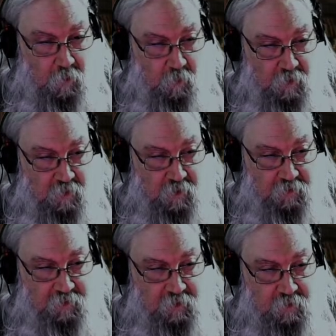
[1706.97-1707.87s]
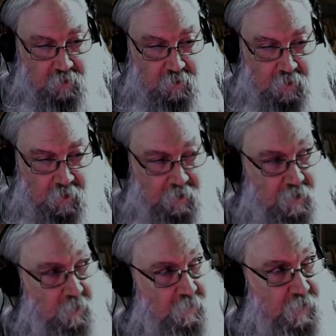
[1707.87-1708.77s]
Oh, interesting. I
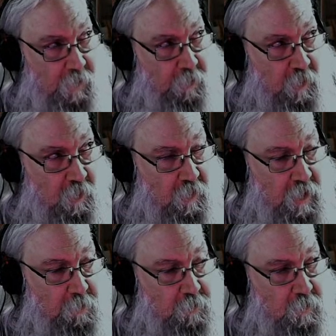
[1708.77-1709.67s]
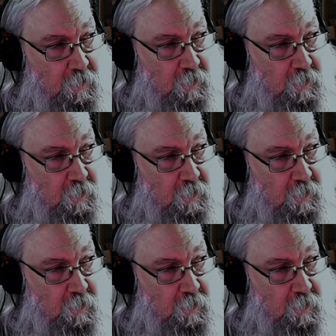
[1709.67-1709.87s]
killed that program